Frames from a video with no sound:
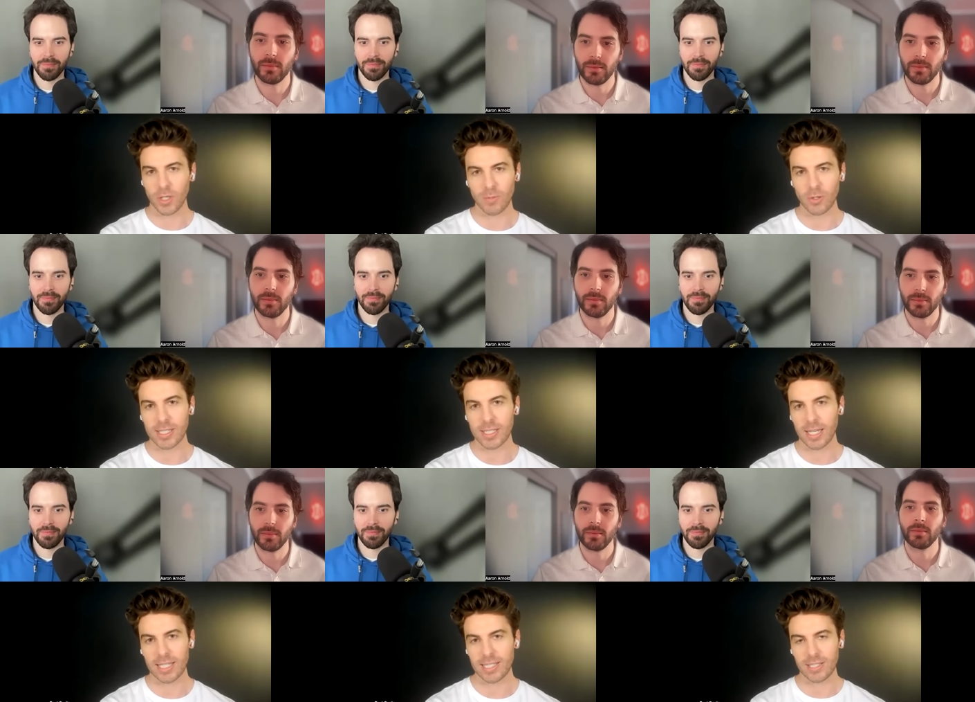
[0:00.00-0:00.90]
Speaker 1: community
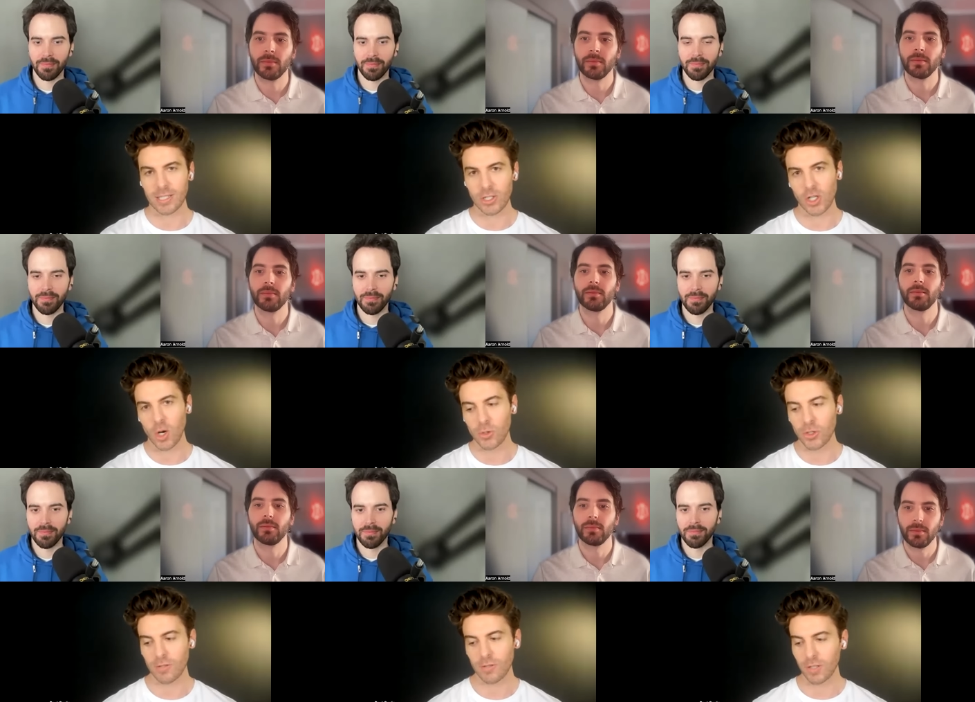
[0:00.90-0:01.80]
and this isn't a show
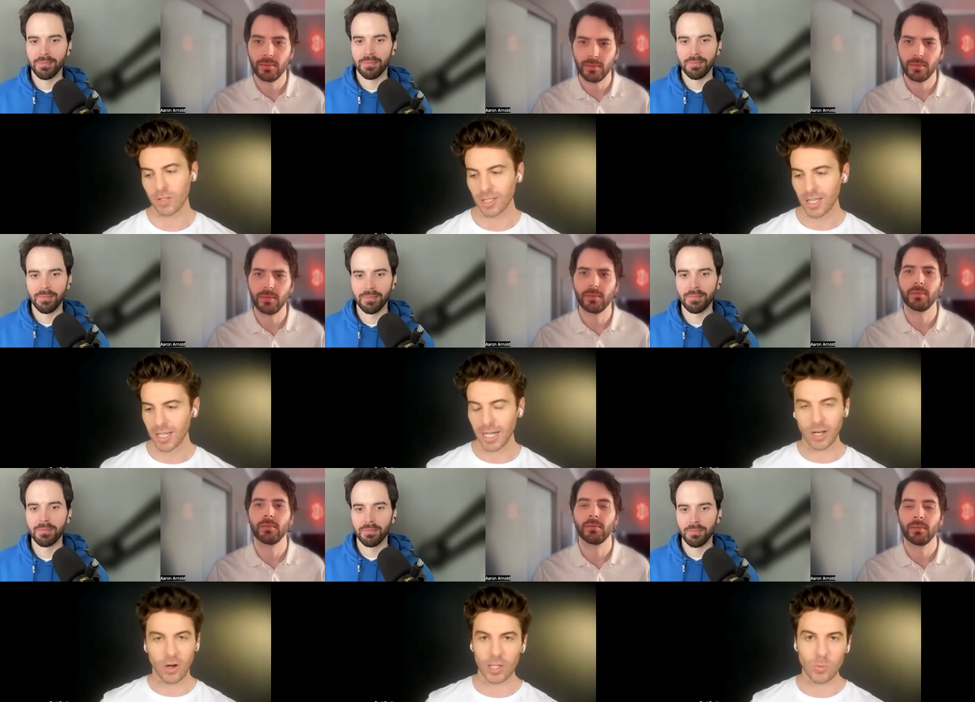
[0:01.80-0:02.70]
just for
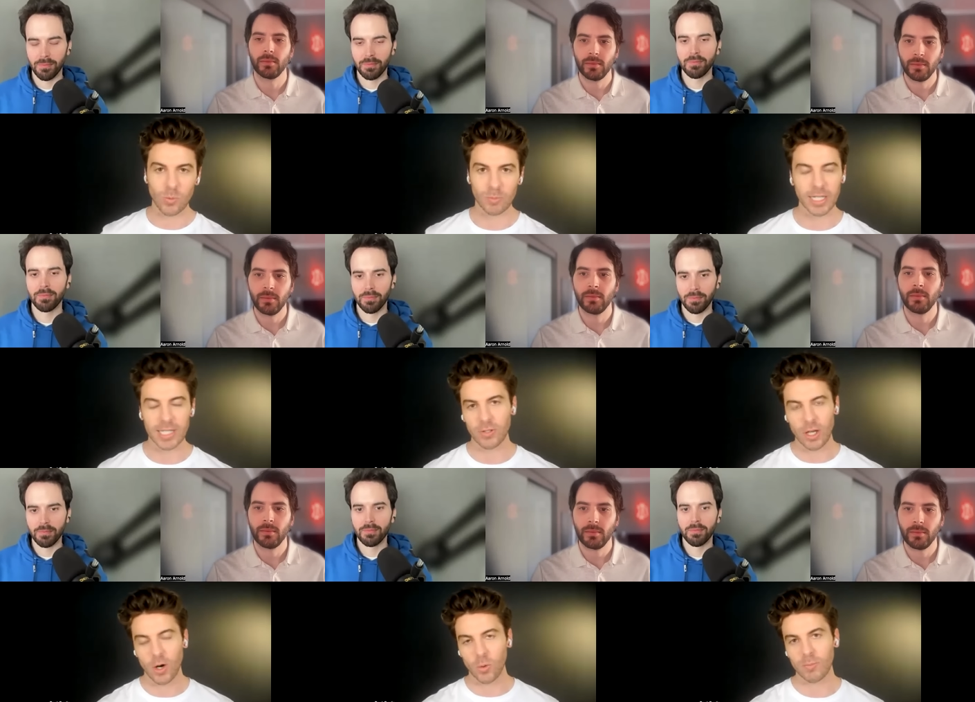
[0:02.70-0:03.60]
kind of hollywood but it's
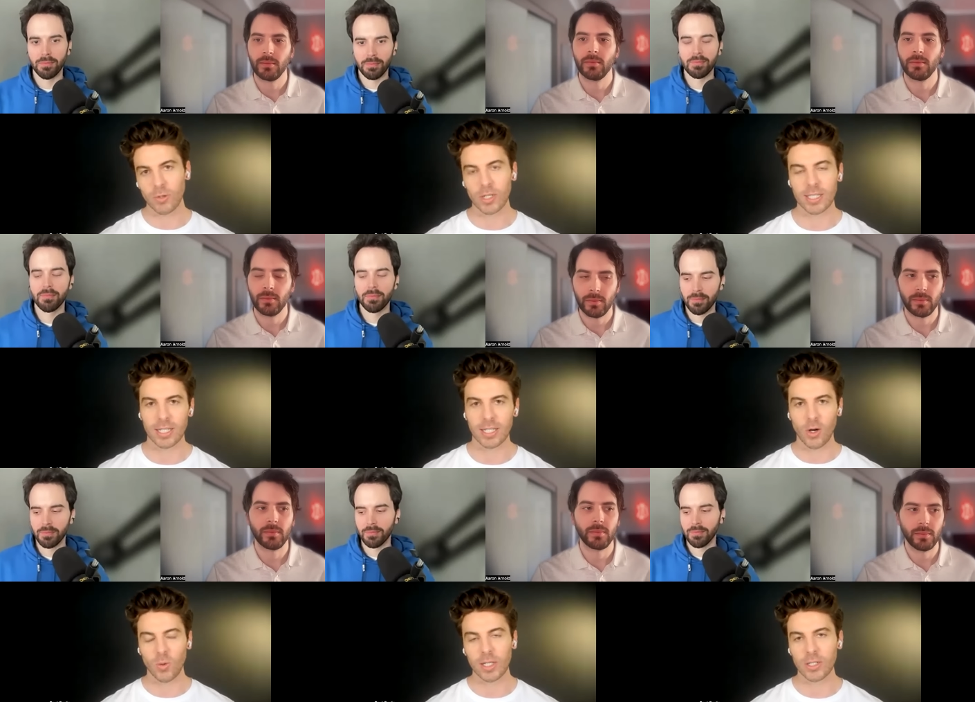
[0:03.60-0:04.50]
for the whole community and
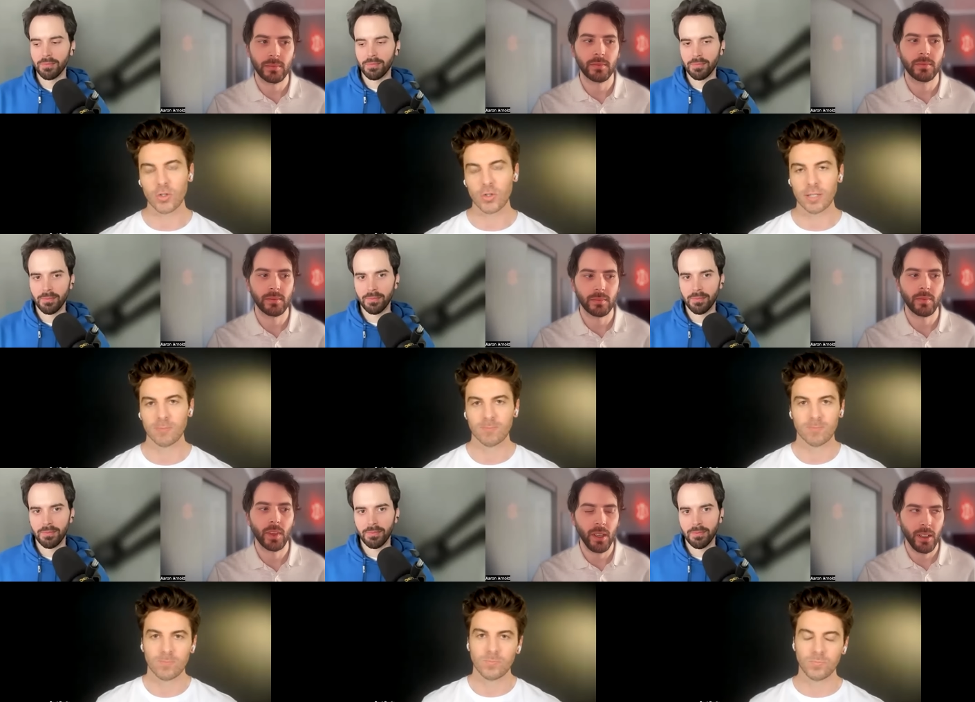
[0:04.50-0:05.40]
the whole industry
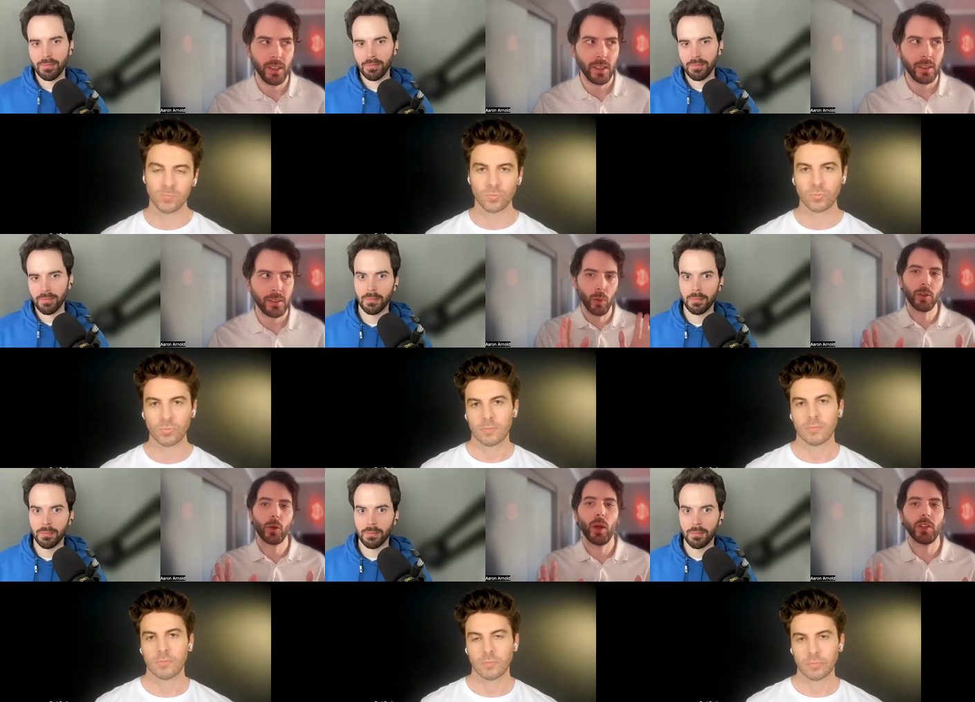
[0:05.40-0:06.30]

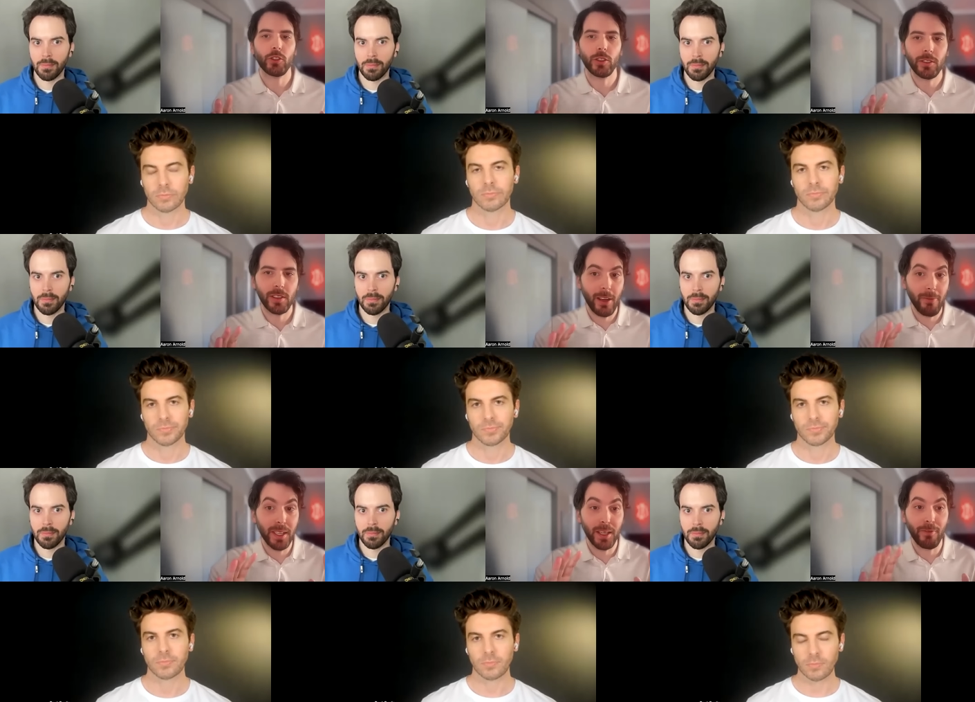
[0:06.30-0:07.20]
Speaker 2: one of the questions that
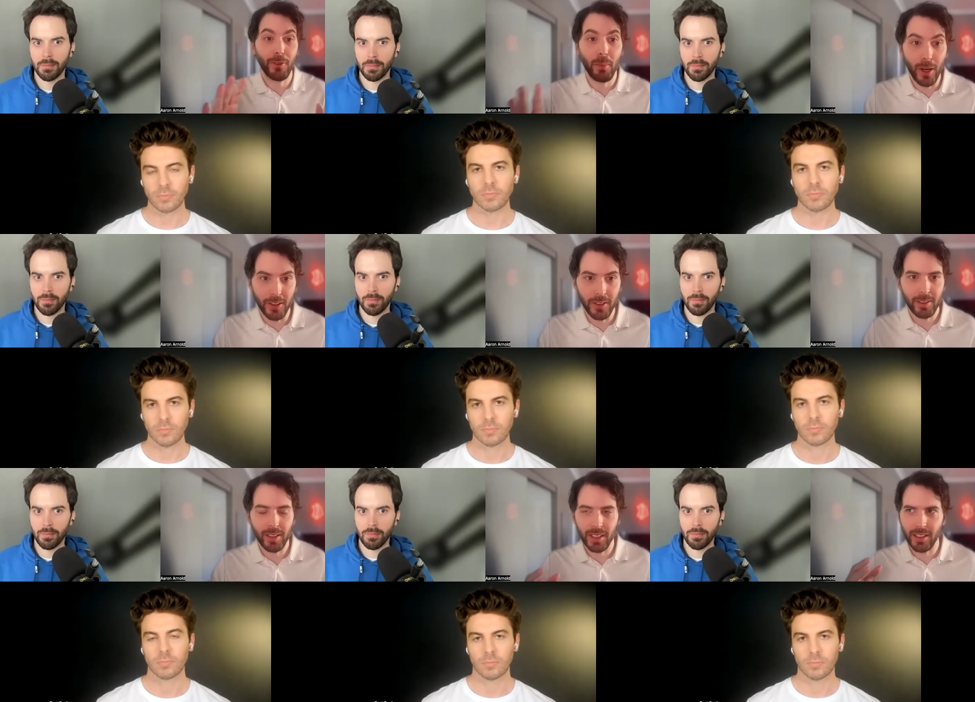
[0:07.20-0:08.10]
I've been getting for
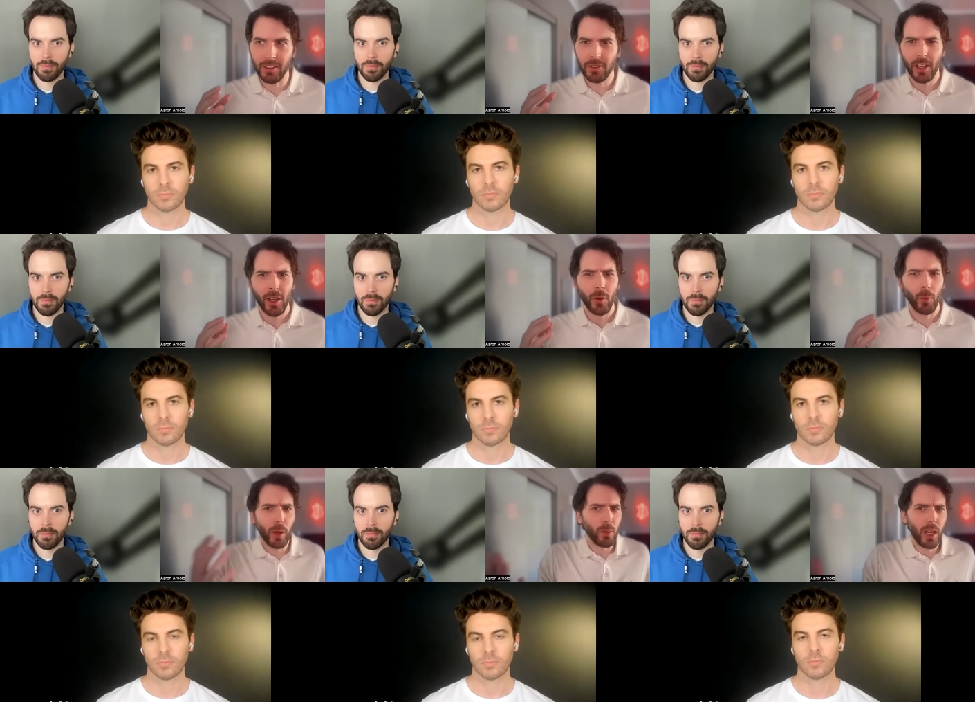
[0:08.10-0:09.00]
months is
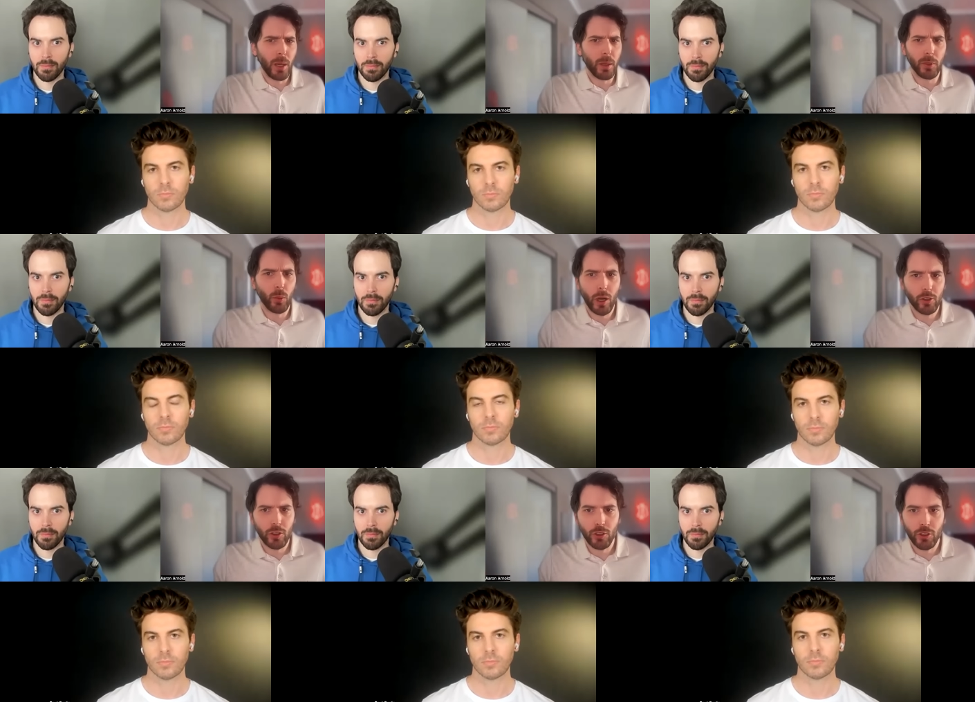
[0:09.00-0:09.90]
where will I be able to
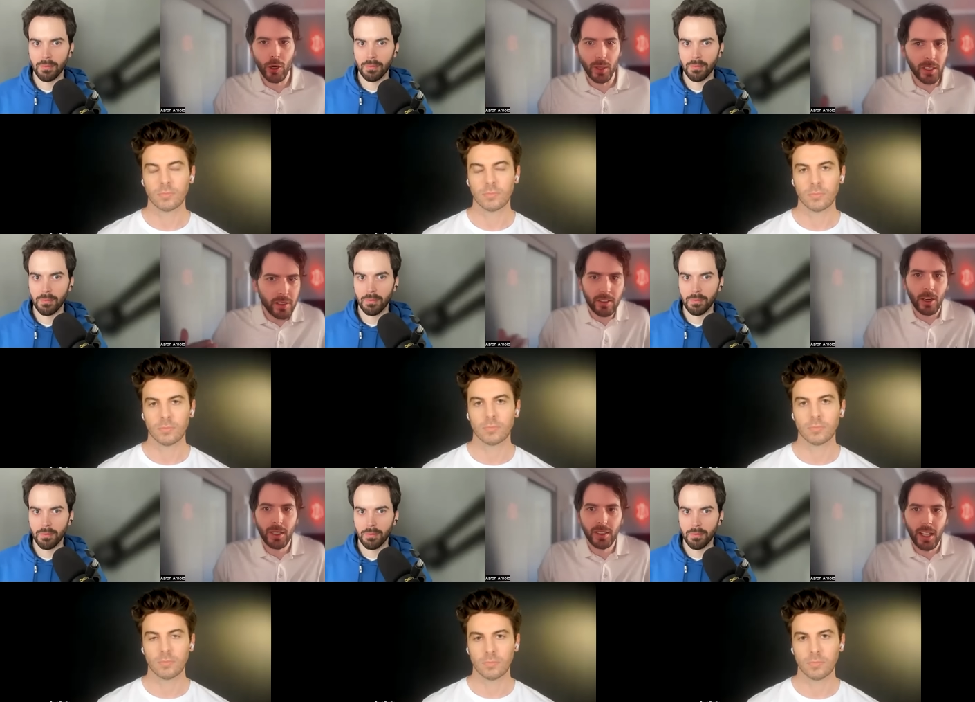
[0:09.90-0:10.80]
watch this show? Is this
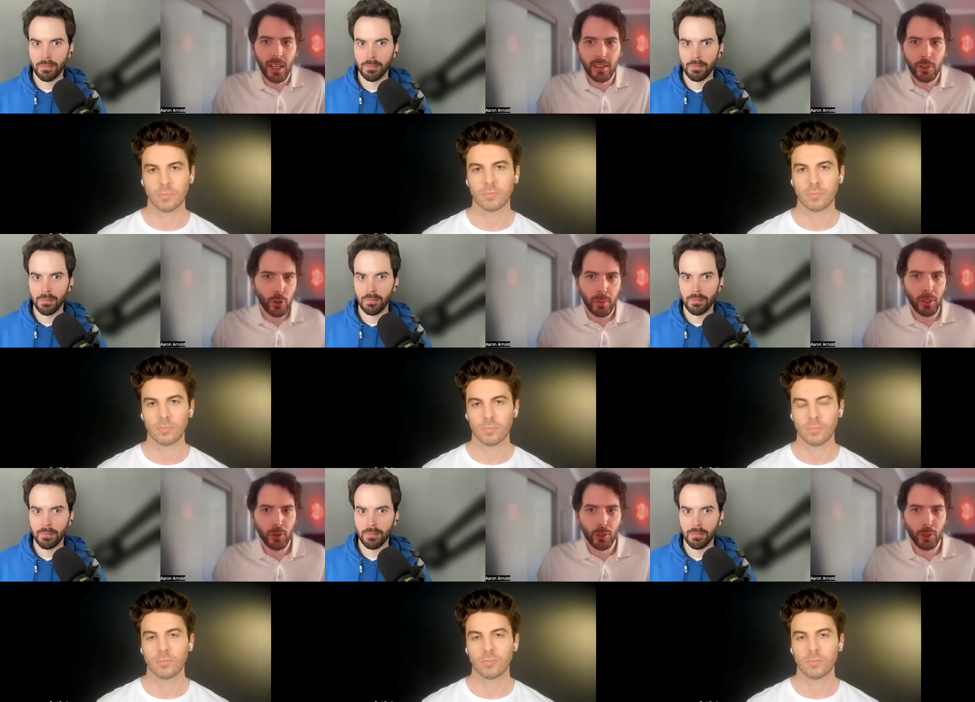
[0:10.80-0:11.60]
coming to any streaming